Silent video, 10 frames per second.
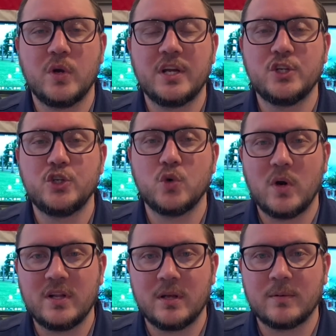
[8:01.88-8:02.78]

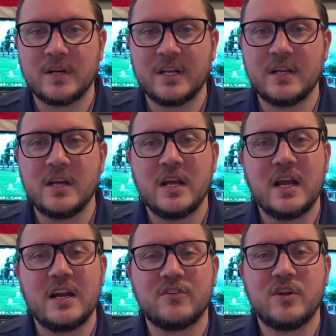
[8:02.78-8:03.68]
enjoy liberty,
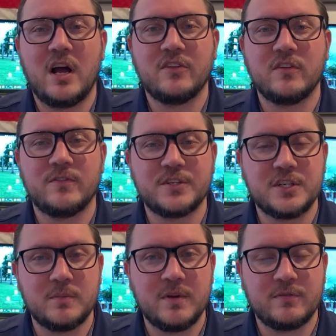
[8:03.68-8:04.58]
it is not
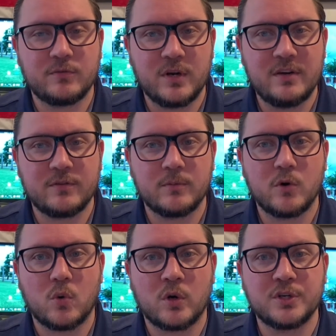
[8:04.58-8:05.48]
sufficient to be free from
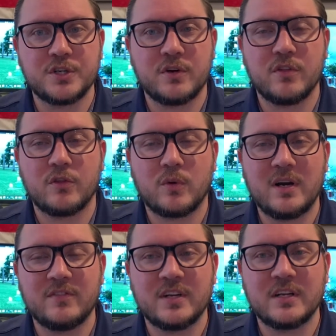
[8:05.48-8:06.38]
coercion or the
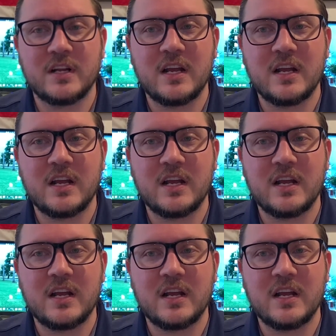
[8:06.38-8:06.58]
threat of it.